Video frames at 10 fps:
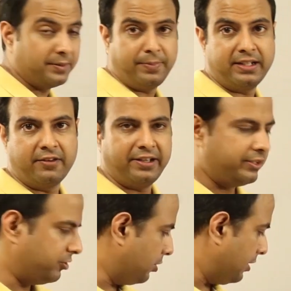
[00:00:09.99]
by the way,
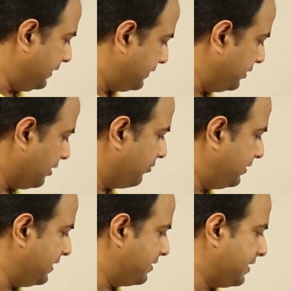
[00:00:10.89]
you know all three of
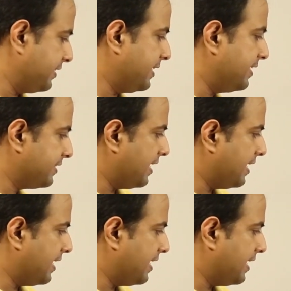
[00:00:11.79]
these data science,